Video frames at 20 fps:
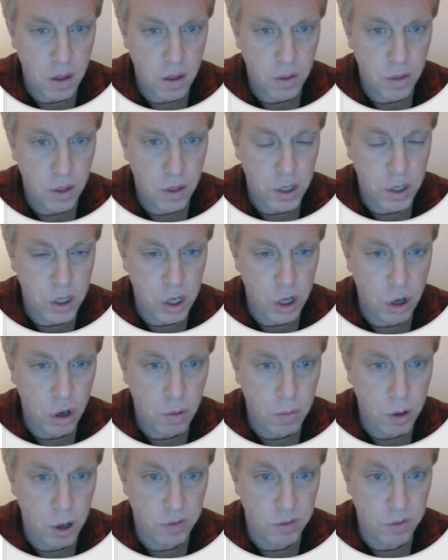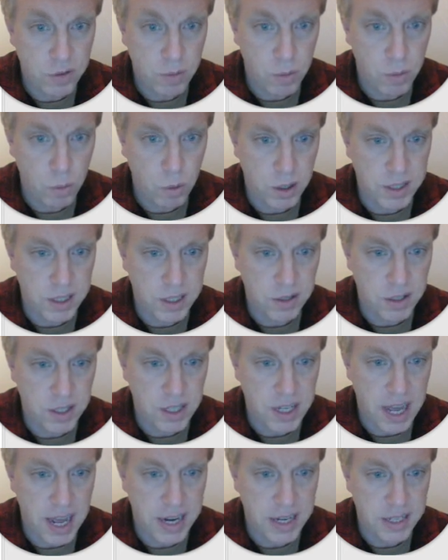The 2 moves from the 1s to the
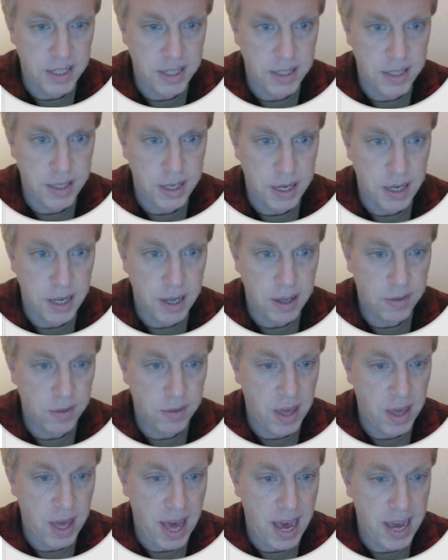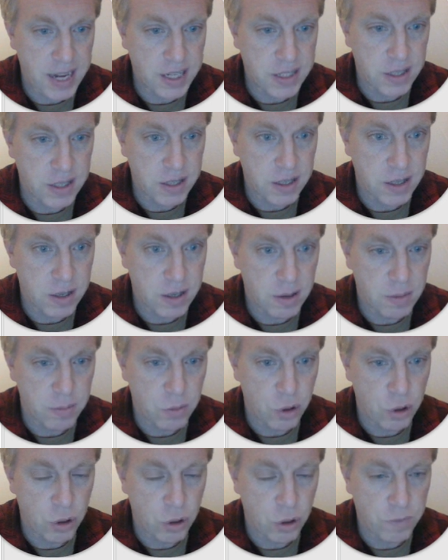10s. The 8
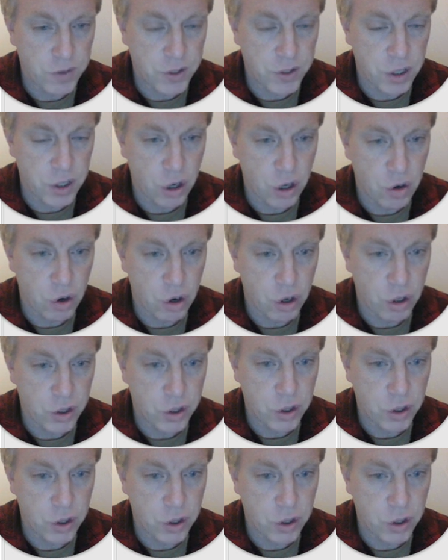moves across.